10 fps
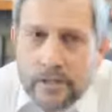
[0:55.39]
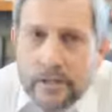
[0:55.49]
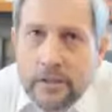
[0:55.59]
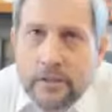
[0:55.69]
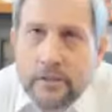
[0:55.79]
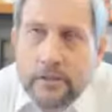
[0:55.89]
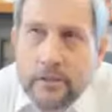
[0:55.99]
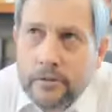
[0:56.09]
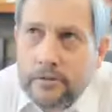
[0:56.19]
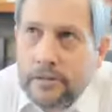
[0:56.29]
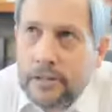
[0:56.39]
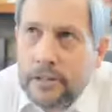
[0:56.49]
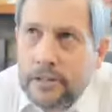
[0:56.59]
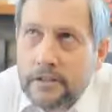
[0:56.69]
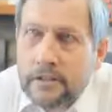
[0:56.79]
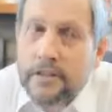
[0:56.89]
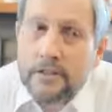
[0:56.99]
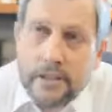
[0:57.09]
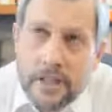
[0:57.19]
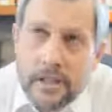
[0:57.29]
and a whole group of kids are on the
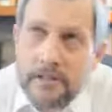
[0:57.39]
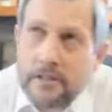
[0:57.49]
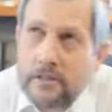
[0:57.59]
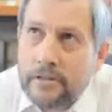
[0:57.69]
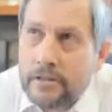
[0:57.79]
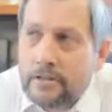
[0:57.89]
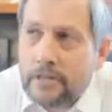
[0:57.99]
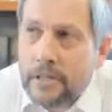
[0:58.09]
other side of the street